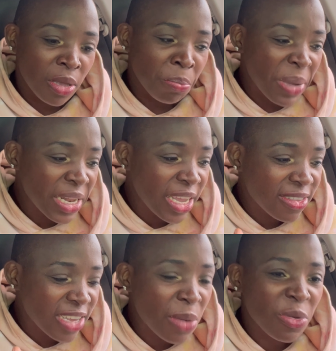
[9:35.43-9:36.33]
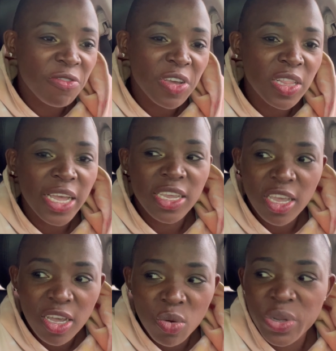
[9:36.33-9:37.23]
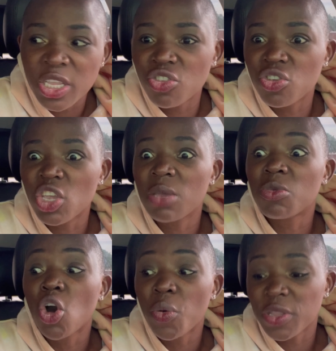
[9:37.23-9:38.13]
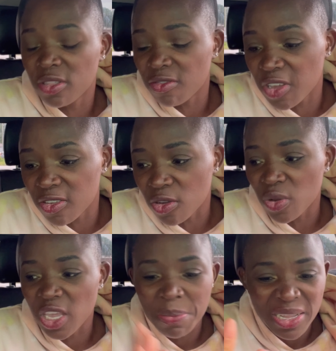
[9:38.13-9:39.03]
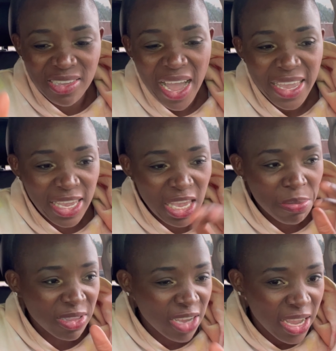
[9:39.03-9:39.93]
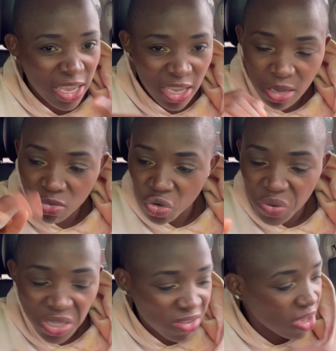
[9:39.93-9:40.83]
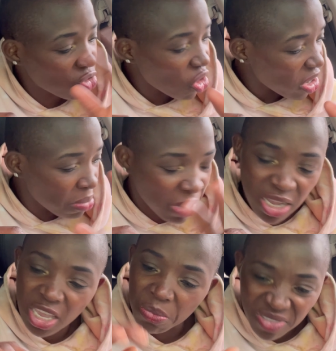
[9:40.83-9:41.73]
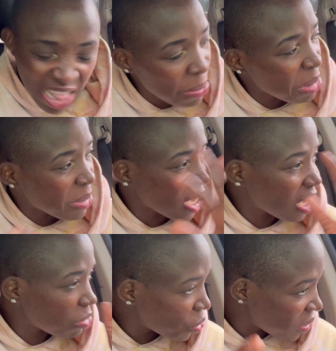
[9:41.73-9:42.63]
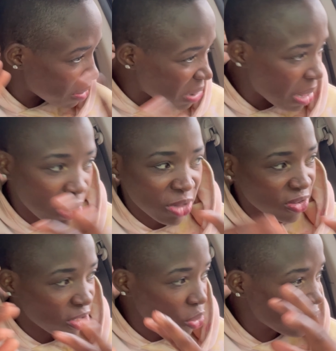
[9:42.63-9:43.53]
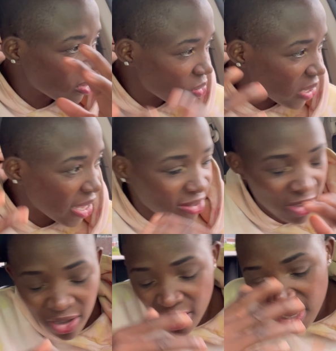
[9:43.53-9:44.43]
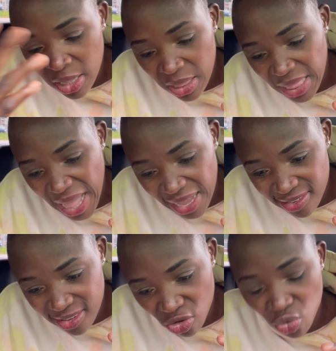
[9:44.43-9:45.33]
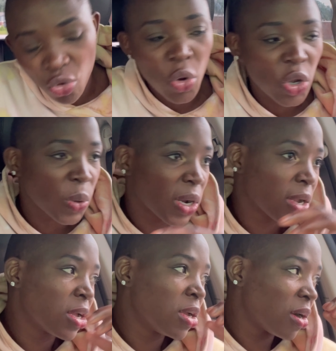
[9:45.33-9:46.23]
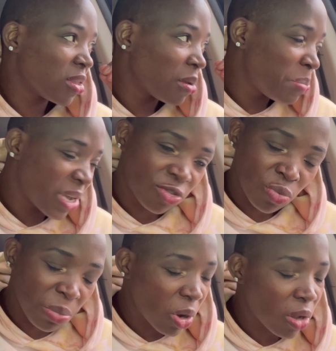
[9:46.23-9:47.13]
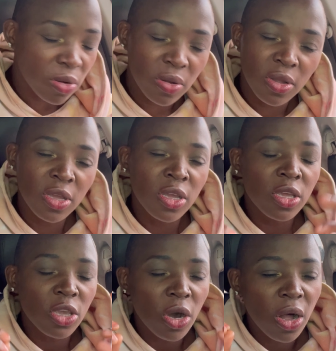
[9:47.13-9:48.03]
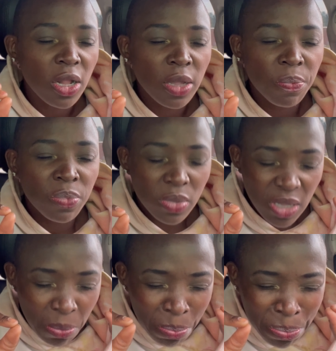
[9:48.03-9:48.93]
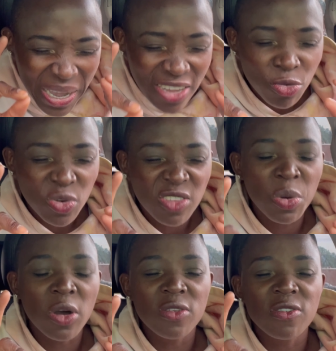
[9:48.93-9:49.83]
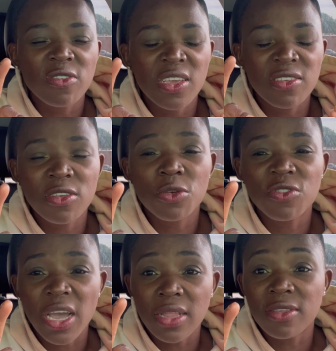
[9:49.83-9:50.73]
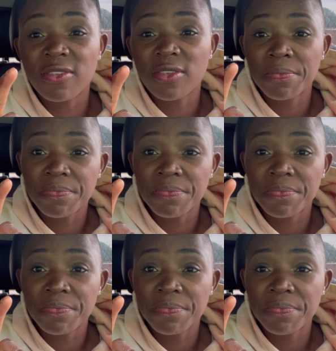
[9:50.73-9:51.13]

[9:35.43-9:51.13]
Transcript: Many a time we feel like we need to keep going on the physical, keep attacking, keep attacking, keep doing this, keep talking back, keep slamming back, keep doing the blah blah to see who's who gets the last stroke or or the best rebuttal. Y'all, the best response is still silence.